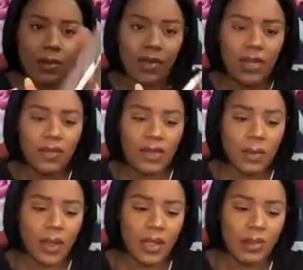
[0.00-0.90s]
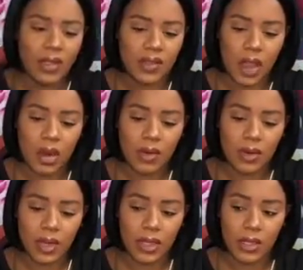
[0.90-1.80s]
Let me see if it'll pick up this auburn
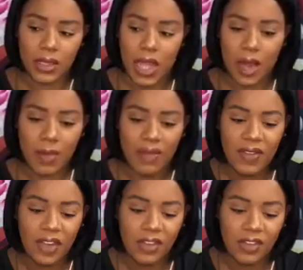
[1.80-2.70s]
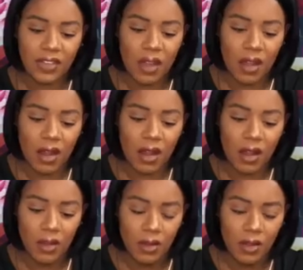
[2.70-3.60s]
color. Y'all, my fingers are
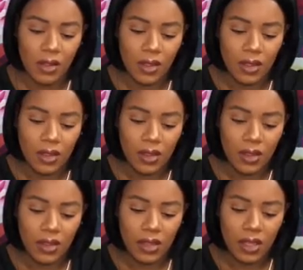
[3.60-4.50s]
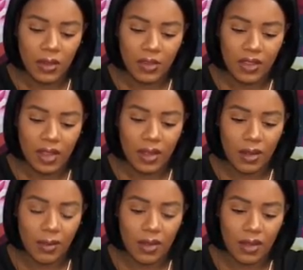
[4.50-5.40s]
all used
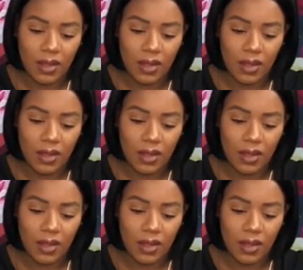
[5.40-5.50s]
up.